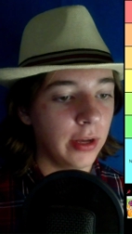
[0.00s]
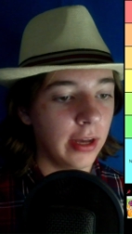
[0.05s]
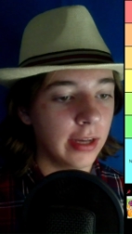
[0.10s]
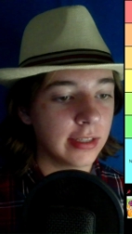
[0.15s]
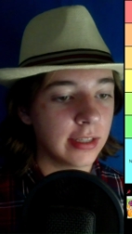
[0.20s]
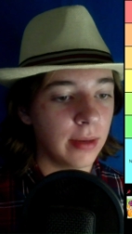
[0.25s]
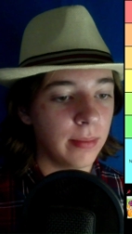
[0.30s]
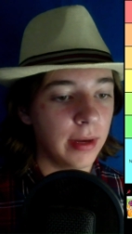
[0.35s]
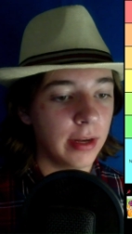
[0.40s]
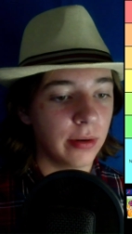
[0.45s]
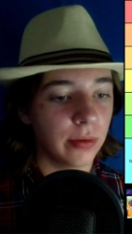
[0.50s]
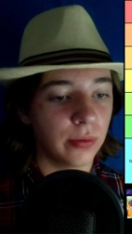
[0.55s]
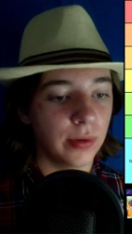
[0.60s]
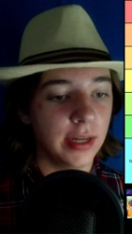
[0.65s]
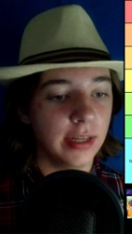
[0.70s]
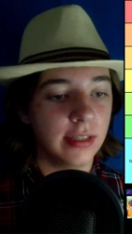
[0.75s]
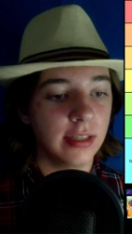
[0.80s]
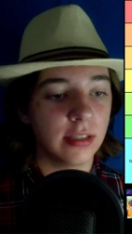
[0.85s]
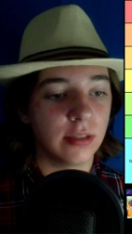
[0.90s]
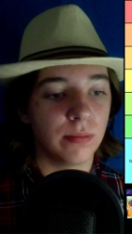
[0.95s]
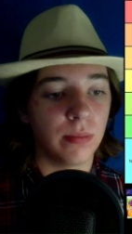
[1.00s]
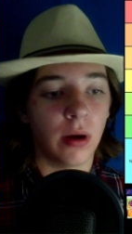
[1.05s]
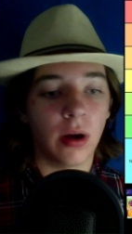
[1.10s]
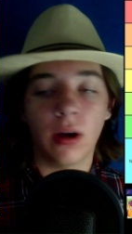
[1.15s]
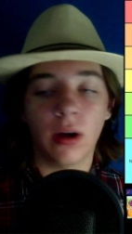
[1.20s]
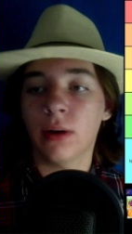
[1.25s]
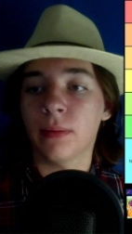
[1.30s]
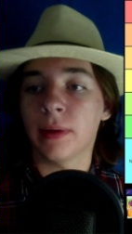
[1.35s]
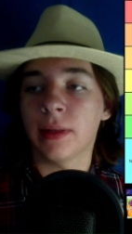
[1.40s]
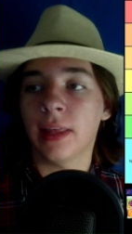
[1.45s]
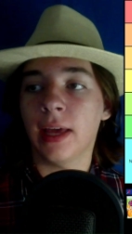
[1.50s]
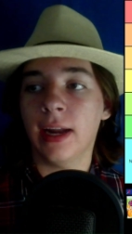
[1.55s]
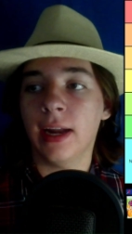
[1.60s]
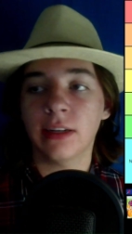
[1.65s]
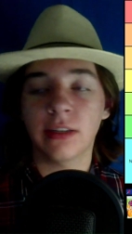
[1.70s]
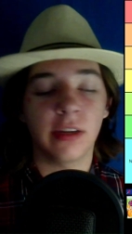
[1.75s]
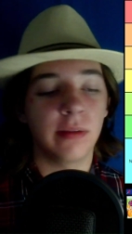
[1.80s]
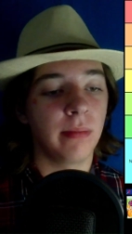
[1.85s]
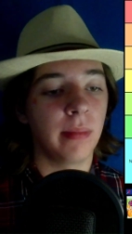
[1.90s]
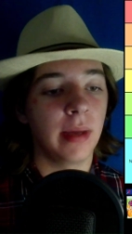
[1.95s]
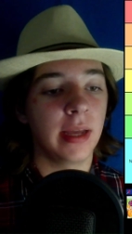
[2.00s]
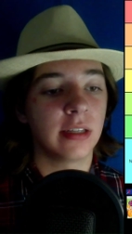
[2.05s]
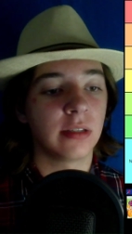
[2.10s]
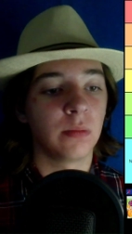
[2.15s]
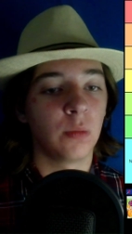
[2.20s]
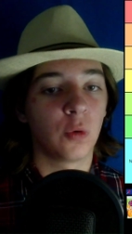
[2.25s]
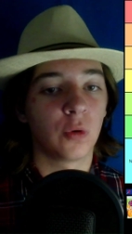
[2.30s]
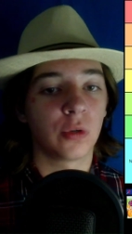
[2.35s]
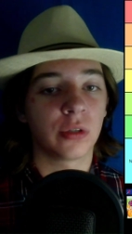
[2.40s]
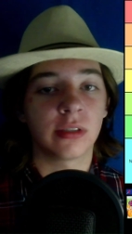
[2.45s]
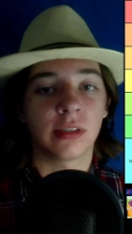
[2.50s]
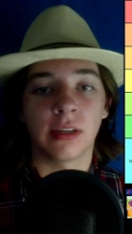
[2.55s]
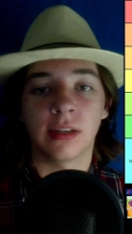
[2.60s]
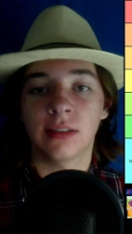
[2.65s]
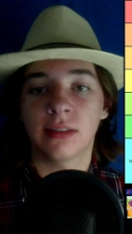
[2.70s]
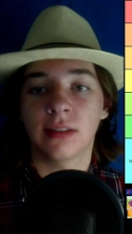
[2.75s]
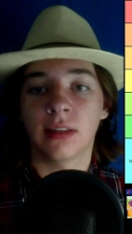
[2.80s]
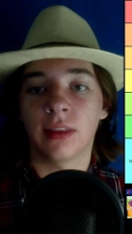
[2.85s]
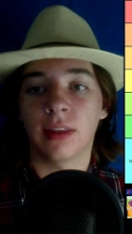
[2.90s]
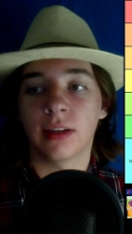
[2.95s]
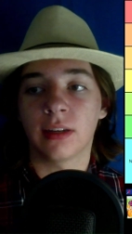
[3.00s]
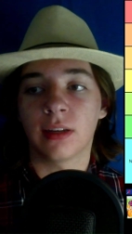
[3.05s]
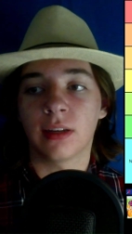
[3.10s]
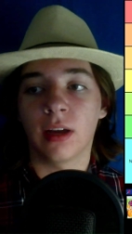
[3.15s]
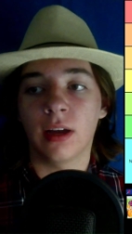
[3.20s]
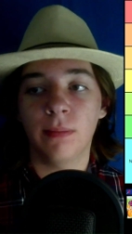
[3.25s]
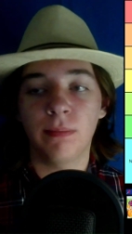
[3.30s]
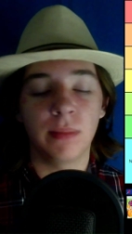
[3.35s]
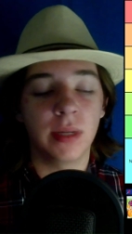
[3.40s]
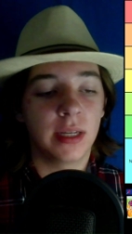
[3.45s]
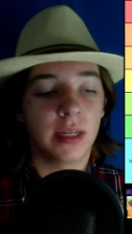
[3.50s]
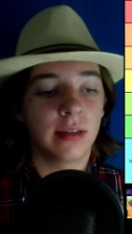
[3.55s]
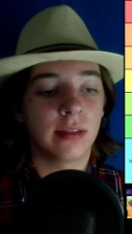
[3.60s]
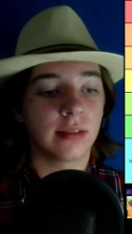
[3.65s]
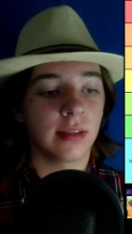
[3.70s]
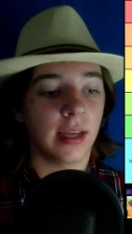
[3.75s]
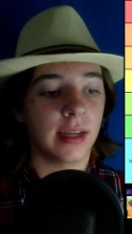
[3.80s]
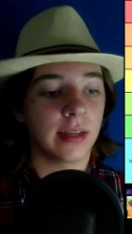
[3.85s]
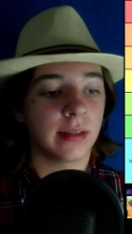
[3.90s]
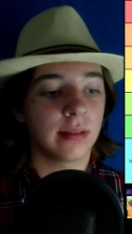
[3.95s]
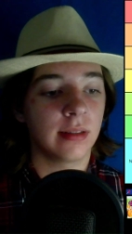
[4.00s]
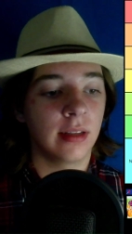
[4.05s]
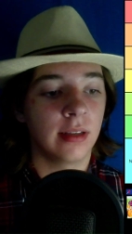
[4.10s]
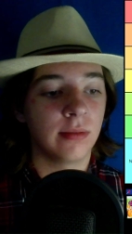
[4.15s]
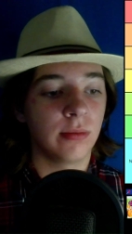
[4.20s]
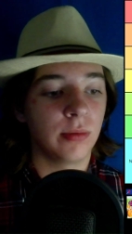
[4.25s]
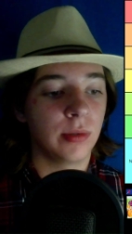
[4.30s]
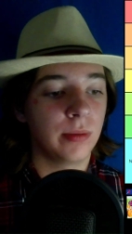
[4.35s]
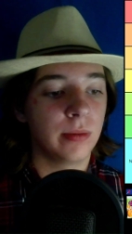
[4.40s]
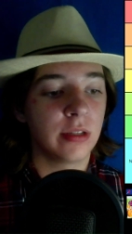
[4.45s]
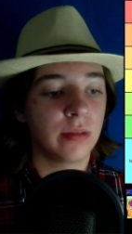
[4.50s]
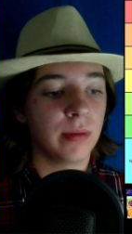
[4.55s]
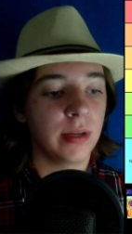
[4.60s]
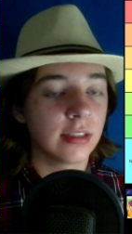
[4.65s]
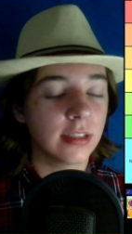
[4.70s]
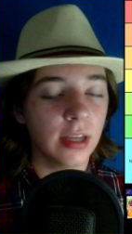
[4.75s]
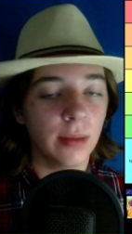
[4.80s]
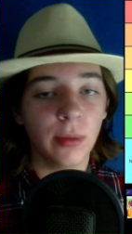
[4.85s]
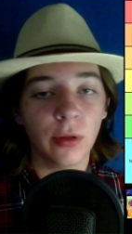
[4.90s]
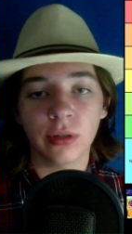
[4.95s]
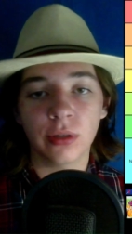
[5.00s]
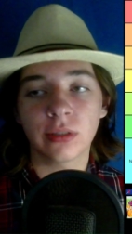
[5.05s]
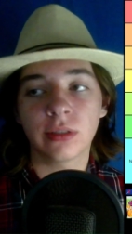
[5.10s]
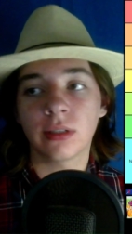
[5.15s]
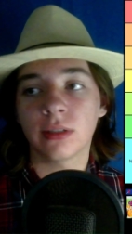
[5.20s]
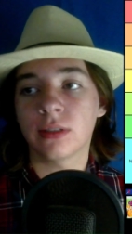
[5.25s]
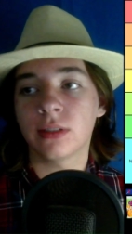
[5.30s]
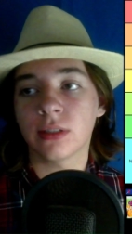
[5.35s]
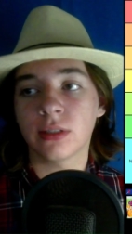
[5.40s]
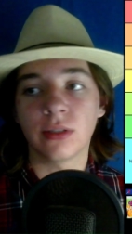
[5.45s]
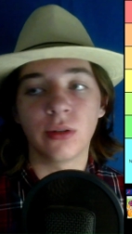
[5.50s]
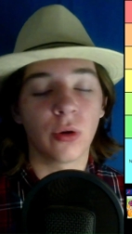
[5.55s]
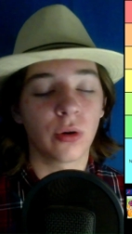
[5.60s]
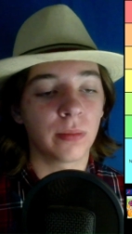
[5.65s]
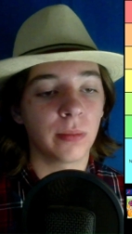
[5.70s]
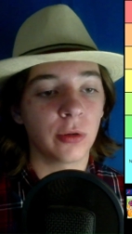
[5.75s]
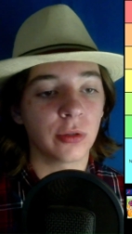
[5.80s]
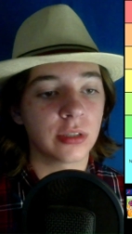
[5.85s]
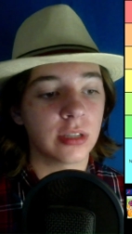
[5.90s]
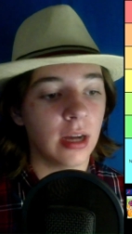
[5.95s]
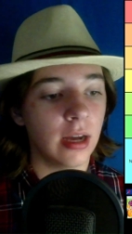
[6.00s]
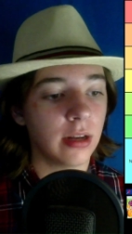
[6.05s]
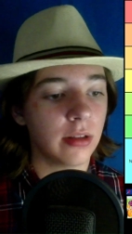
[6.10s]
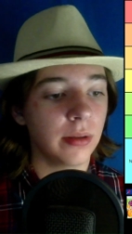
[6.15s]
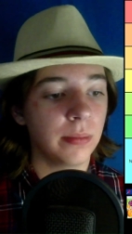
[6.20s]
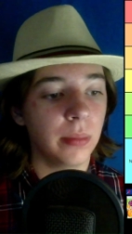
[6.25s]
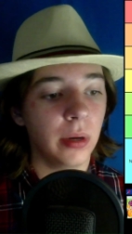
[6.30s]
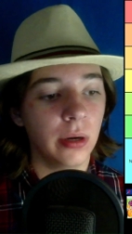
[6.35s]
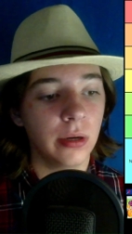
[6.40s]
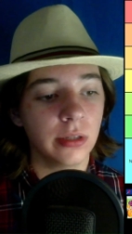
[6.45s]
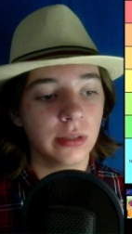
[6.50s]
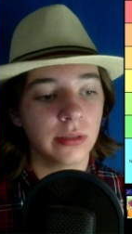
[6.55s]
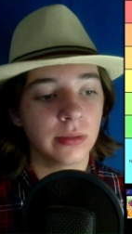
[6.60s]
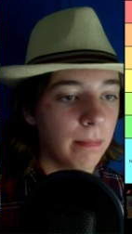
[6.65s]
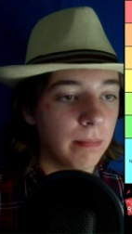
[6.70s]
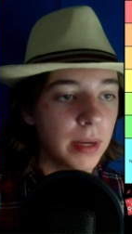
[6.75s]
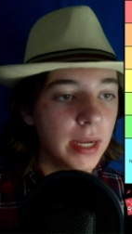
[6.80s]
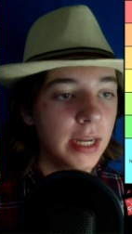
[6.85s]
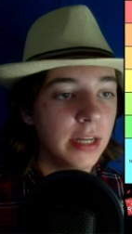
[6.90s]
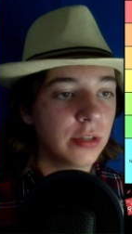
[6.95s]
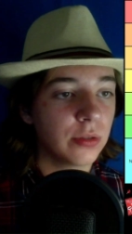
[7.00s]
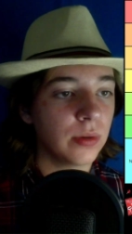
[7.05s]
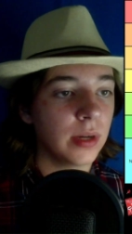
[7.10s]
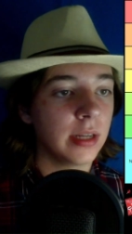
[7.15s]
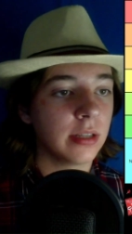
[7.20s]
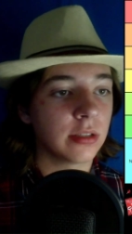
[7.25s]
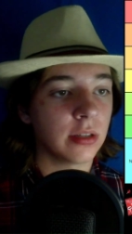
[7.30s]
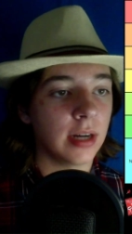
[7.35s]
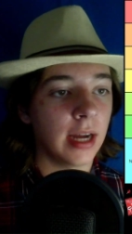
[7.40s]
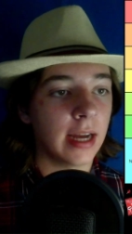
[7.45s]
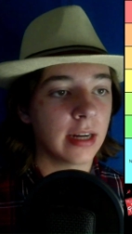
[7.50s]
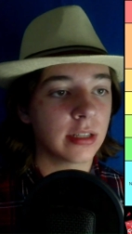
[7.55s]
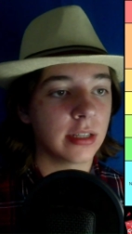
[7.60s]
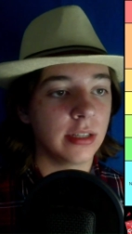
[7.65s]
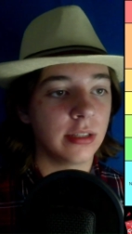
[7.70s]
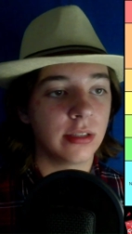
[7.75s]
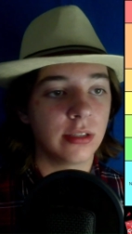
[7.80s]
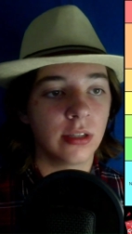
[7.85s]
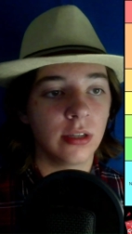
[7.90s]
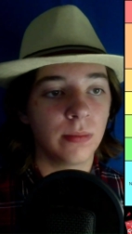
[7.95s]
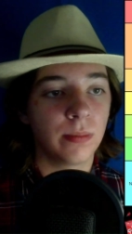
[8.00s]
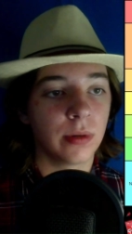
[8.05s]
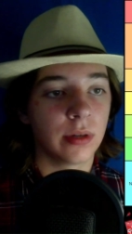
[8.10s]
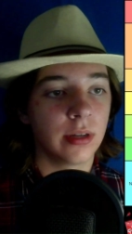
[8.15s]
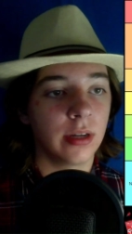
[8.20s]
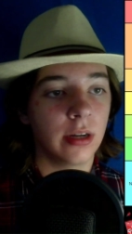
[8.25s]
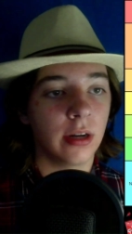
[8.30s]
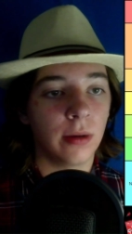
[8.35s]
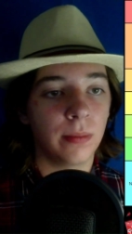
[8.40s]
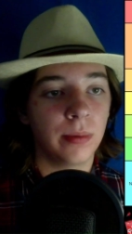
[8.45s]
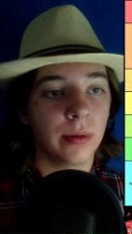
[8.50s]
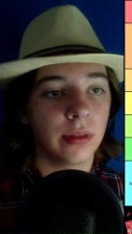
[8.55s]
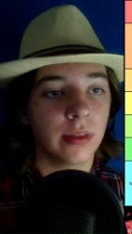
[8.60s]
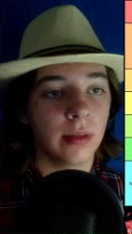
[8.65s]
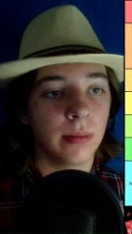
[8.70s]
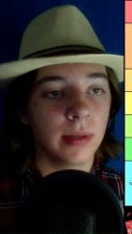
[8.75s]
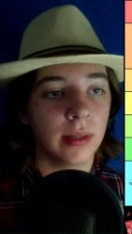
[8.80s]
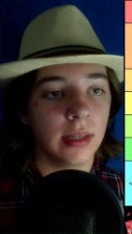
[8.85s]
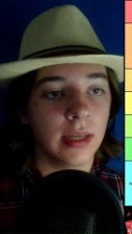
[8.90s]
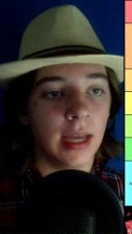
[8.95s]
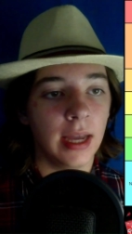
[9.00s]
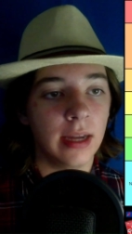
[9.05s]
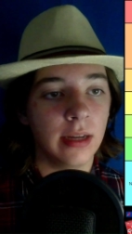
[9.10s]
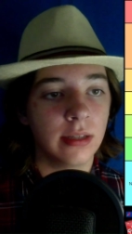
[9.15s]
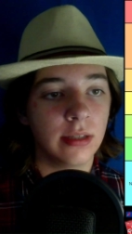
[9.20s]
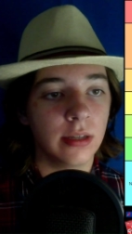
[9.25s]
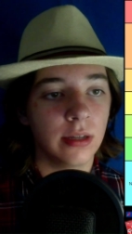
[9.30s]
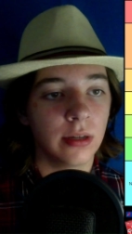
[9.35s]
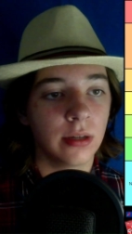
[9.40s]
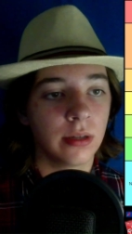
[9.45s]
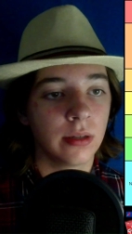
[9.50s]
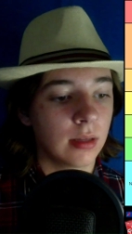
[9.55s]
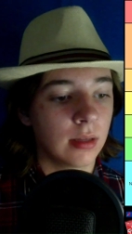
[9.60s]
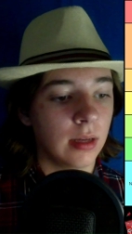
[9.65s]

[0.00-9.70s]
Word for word: realize they made a Reese's bar, but that actually makes more sense than the cup because like it would just be similar to just normal chocolate bars. Peach rings are actually super good. I'll put them in the A tier.